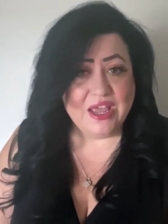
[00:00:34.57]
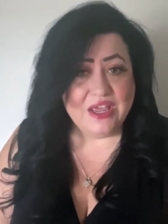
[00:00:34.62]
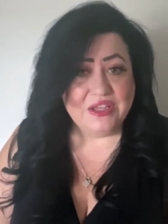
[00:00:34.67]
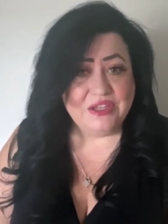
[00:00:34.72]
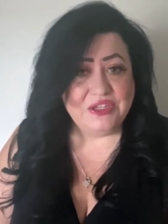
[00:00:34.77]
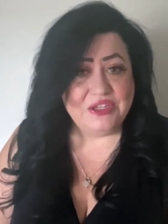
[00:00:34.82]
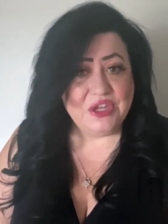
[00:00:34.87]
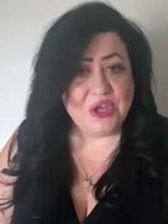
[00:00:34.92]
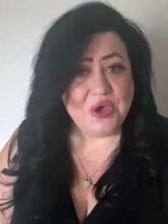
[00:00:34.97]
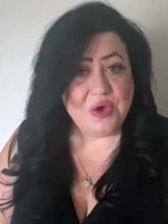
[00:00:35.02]

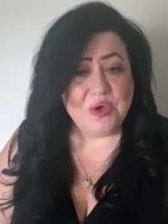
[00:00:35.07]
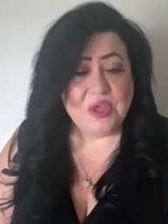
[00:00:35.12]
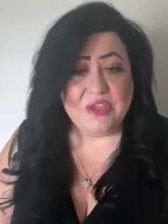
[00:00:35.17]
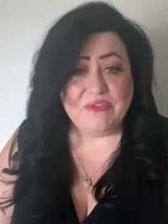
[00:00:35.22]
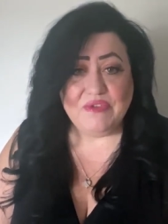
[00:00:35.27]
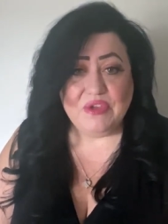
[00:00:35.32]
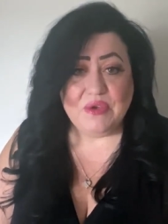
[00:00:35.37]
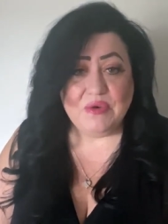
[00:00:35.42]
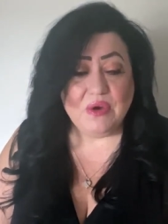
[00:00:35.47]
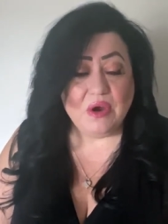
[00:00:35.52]
So
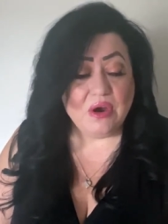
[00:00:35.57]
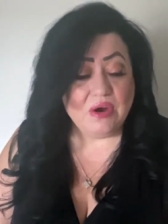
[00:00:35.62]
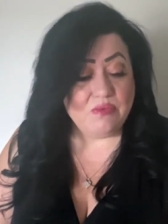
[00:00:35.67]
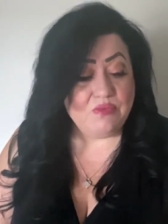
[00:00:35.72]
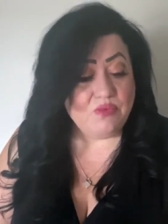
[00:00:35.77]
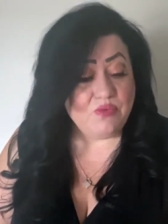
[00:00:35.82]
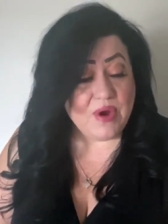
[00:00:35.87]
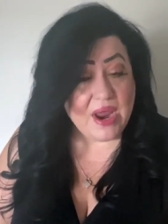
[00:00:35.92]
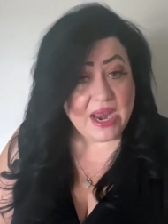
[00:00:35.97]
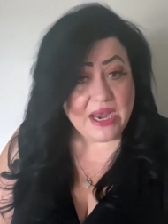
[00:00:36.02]
if you are
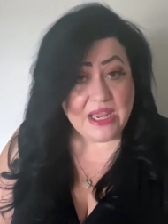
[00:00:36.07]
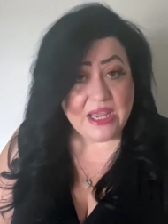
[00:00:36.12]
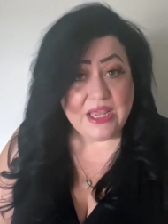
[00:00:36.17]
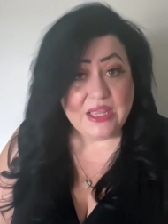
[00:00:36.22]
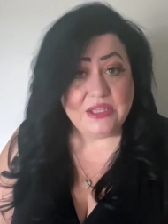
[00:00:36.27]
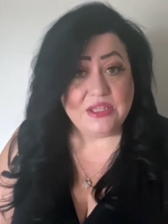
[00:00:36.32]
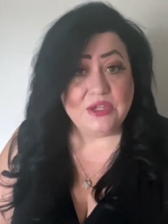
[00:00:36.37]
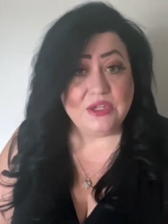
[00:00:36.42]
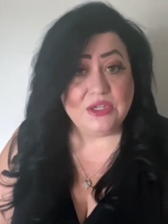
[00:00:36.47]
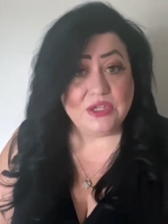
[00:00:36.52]

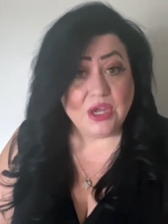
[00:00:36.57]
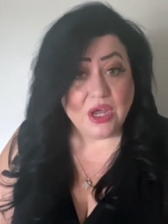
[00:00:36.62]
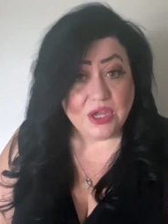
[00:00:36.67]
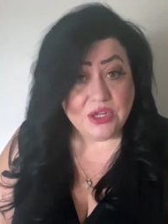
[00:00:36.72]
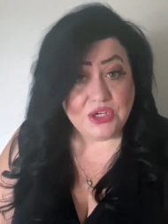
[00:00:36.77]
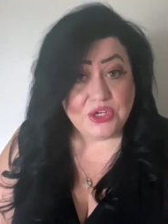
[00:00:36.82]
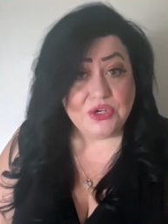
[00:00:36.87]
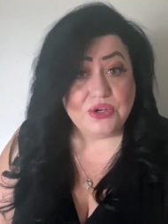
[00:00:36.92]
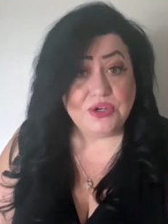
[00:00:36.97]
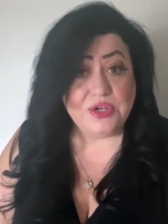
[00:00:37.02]
ready to
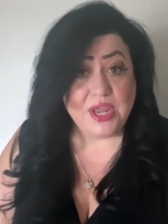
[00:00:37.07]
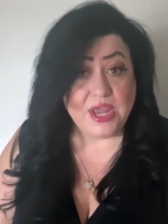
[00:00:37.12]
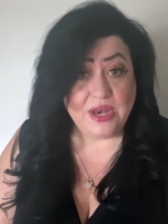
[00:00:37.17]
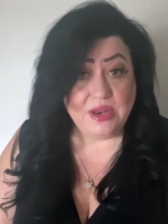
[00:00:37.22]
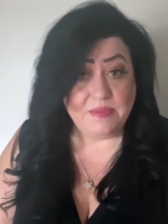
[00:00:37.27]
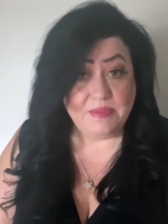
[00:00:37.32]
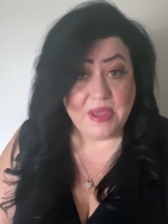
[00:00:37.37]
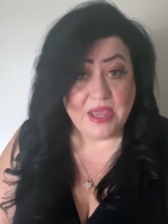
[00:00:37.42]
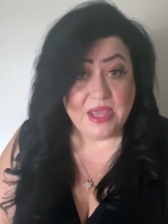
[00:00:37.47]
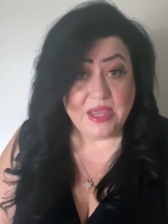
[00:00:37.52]
touch your
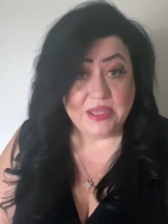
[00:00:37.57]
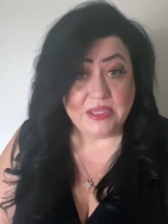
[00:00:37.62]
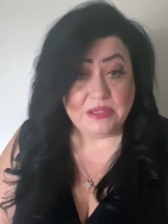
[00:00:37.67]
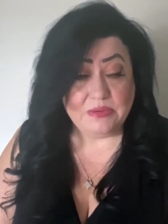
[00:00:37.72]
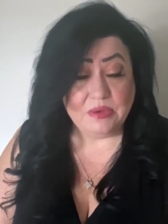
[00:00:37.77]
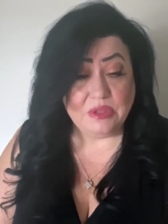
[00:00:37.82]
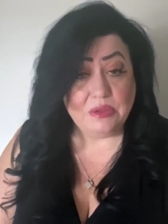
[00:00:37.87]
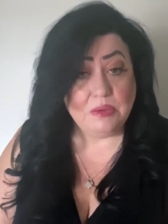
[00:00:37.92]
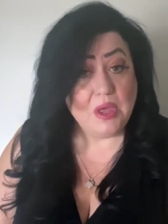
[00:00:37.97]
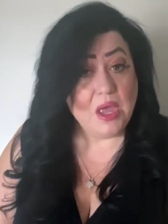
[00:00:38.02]
database
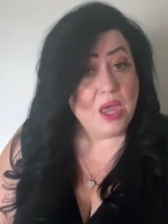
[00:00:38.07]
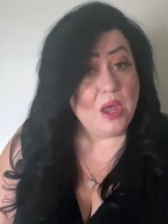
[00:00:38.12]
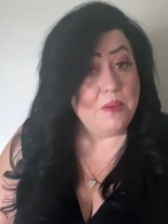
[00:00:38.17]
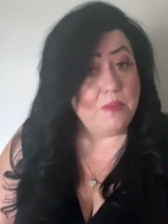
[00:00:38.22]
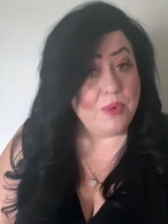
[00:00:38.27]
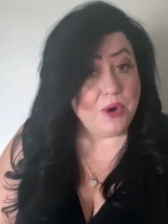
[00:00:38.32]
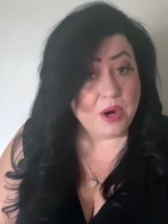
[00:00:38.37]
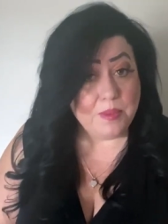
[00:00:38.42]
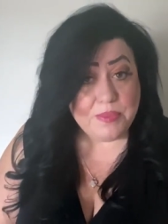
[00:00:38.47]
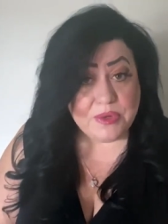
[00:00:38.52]
with
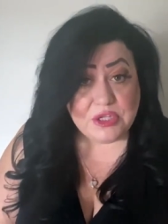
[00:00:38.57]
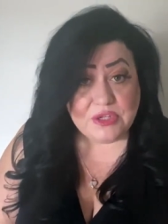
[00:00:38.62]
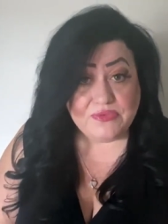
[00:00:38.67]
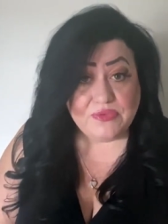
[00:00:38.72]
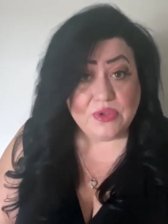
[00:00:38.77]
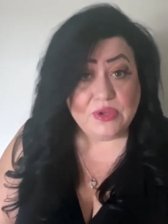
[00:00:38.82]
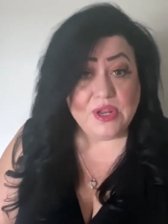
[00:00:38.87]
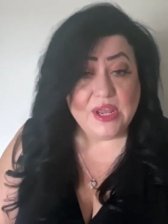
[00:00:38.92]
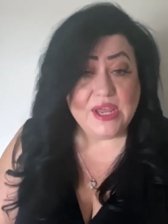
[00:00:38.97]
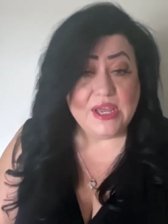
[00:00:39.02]

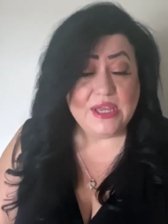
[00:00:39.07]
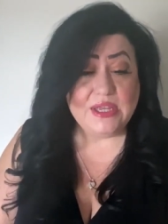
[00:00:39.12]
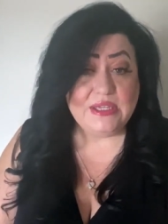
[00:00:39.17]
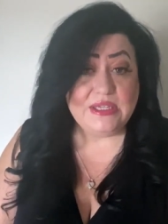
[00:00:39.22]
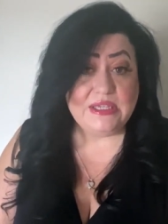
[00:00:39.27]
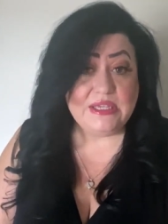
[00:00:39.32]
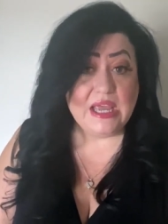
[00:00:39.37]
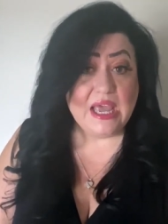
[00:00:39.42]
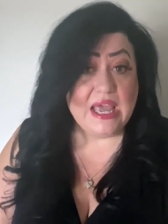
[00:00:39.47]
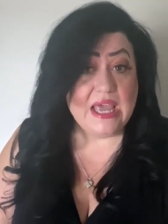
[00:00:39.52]

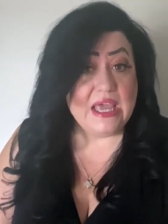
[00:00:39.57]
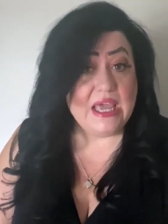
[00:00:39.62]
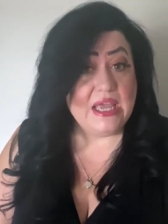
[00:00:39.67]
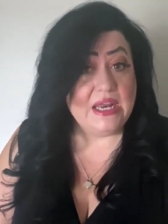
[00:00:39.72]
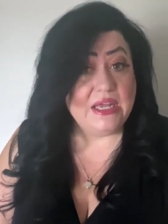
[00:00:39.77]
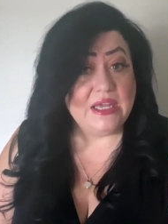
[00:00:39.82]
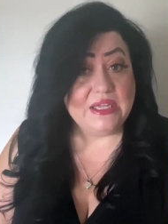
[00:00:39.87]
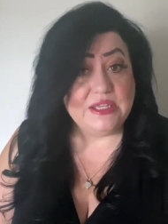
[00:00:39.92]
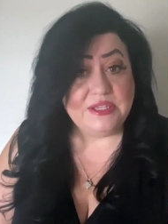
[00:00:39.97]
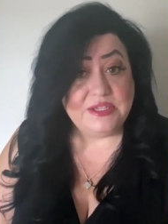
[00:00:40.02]
purposefulness
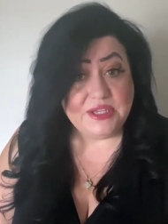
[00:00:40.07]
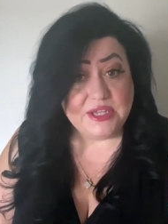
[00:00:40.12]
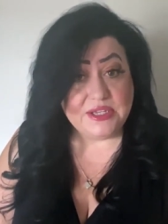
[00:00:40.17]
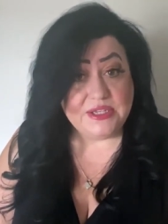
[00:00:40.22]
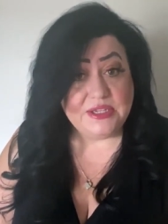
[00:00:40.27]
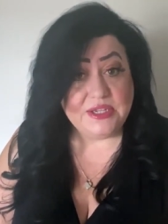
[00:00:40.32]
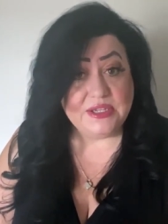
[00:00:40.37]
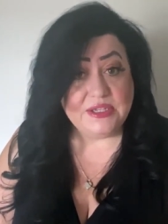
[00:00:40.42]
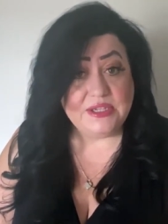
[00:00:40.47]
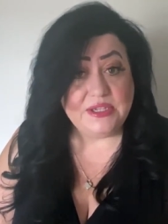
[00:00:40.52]
and
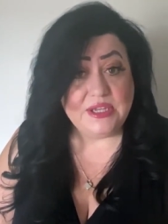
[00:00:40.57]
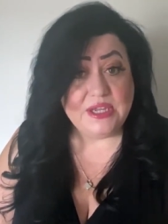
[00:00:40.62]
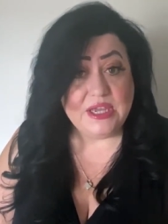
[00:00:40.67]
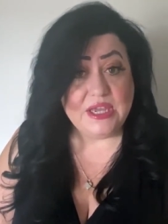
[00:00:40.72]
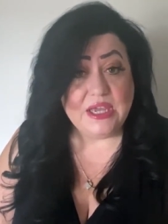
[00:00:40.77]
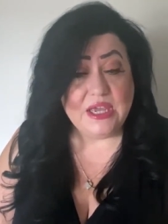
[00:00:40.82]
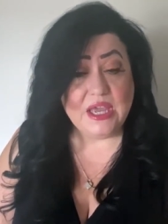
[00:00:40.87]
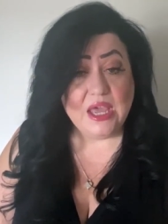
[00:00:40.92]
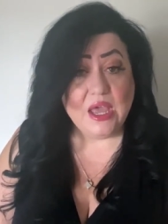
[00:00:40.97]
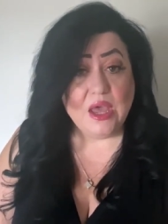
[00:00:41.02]

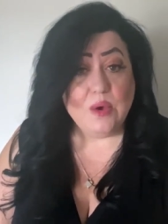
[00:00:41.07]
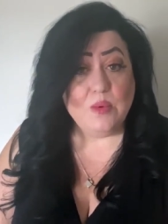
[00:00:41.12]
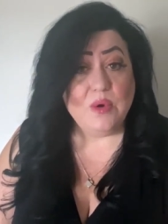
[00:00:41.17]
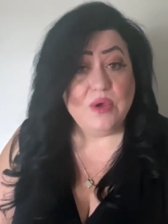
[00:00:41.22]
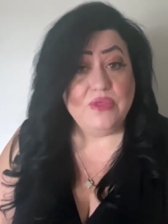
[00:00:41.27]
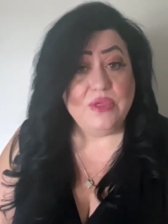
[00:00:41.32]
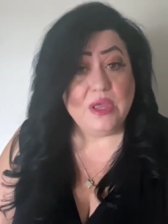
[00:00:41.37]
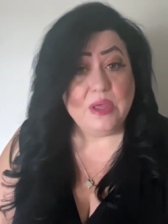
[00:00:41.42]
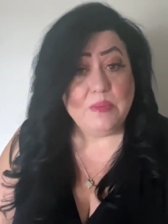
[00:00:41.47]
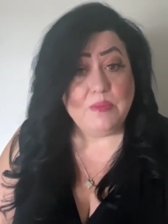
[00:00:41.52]
consistency
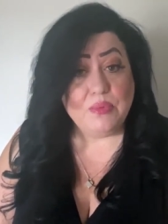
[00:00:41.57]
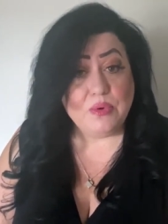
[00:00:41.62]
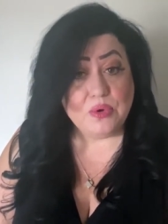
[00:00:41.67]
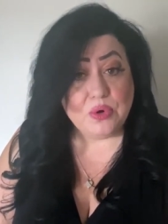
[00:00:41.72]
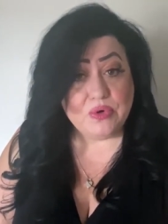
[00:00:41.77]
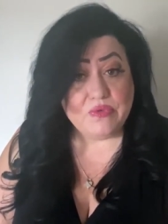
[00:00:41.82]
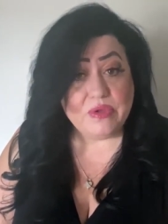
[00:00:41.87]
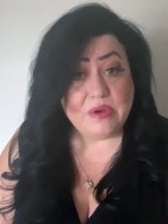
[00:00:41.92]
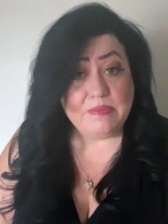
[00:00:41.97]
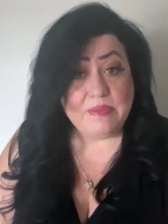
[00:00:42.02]
with a
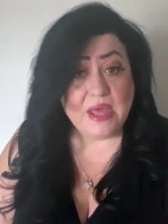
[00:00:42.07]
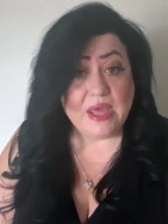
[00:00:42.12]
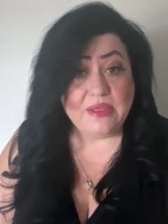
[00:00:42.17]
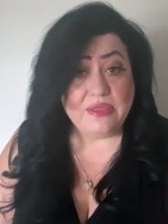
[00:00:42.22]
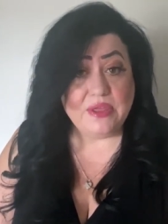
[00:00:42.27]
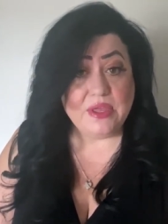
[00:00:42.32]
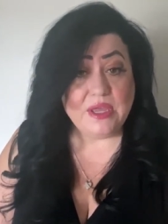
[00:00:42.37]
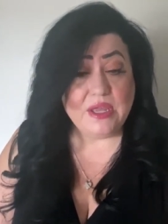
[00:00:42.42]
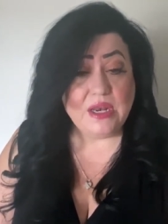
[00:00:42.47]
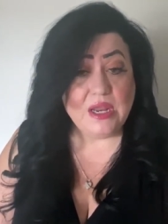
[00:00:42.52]
proven
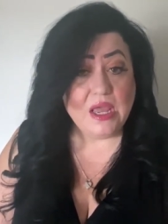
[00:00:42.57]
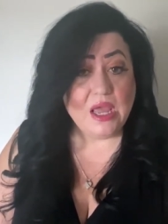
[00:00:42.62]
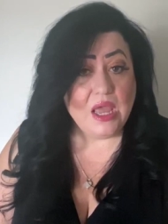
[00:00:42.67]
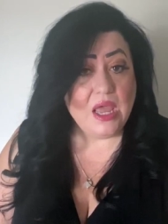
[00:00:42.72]
method,